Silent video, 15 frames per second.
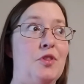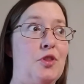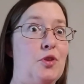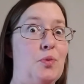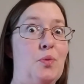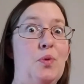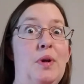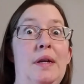
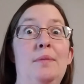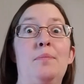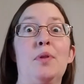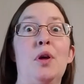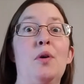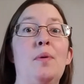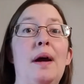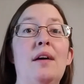3
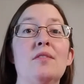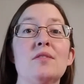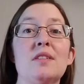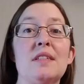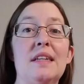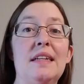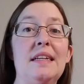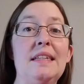
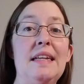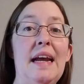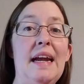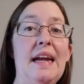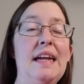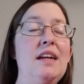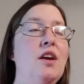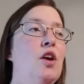blowouts in a
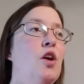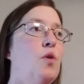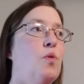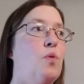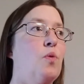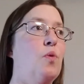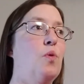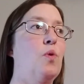day,
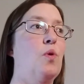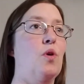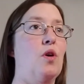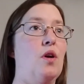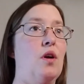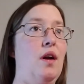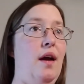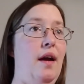
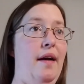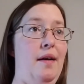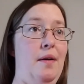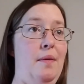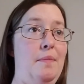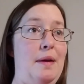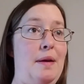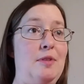or
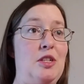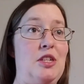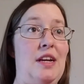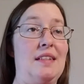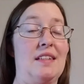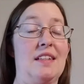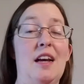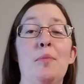maybe she
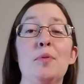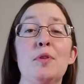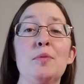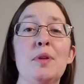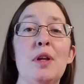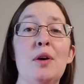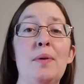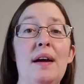has a couple of
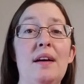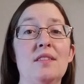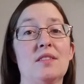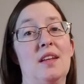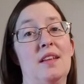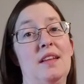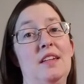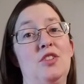blowouts
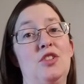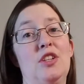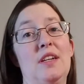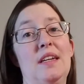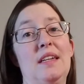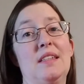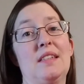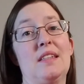and then she
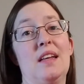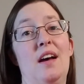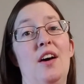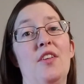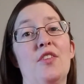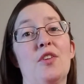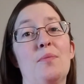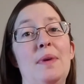gets the
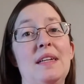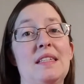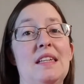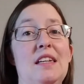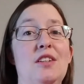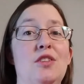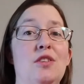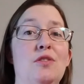other messy
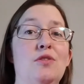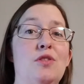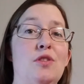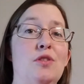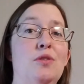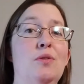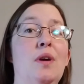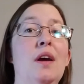due
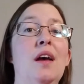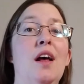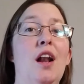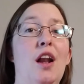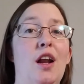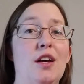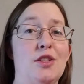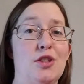to
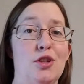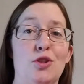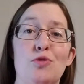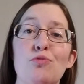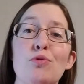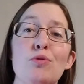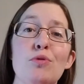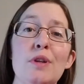lots of
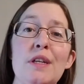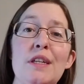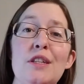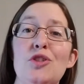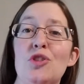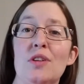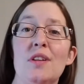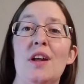
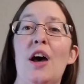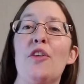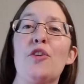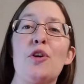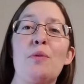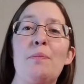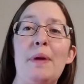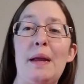droolage and
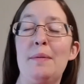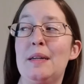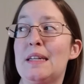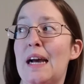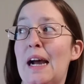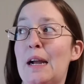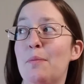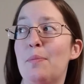other baby
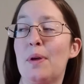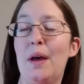type